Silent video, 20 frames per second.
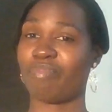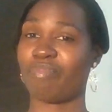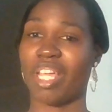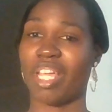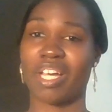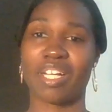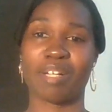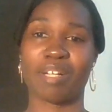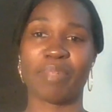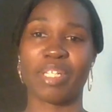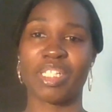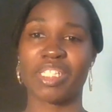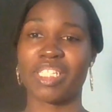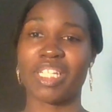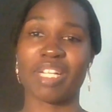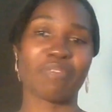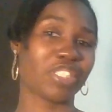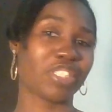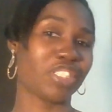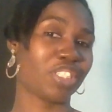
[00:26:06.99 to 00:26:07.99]
It's
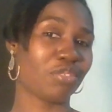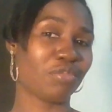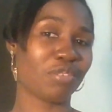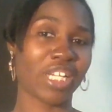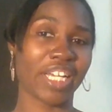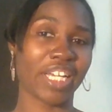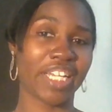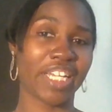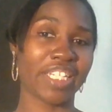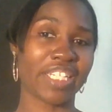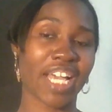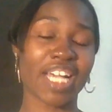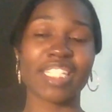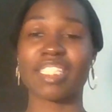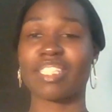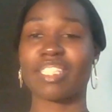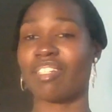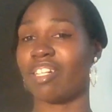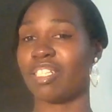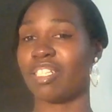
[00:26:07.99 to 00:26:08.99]
never too late. I
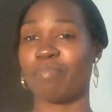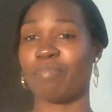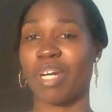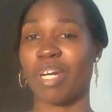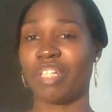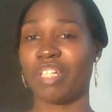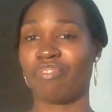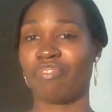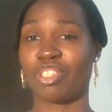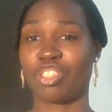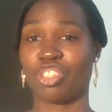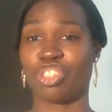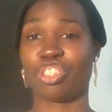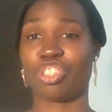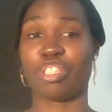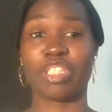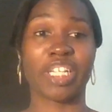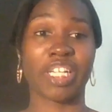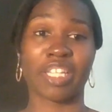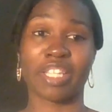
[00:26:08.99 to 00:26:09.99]
started my first
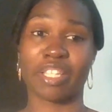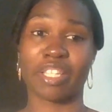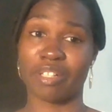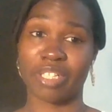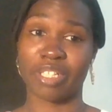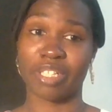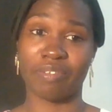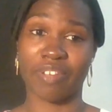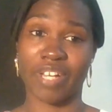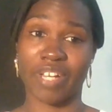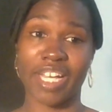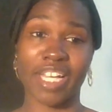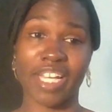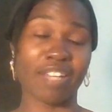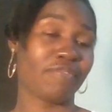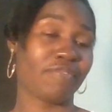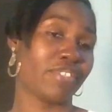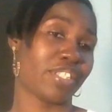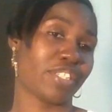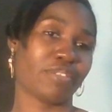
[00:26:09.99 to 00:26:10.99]
journey at 35,
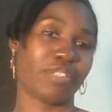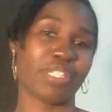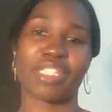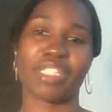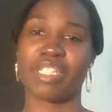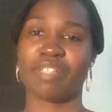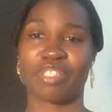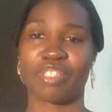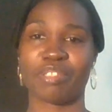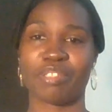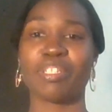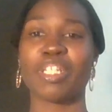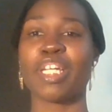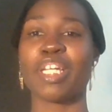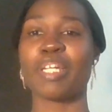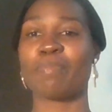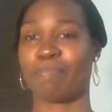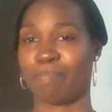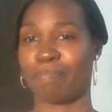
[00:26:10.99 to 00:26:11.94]
so it's never too late.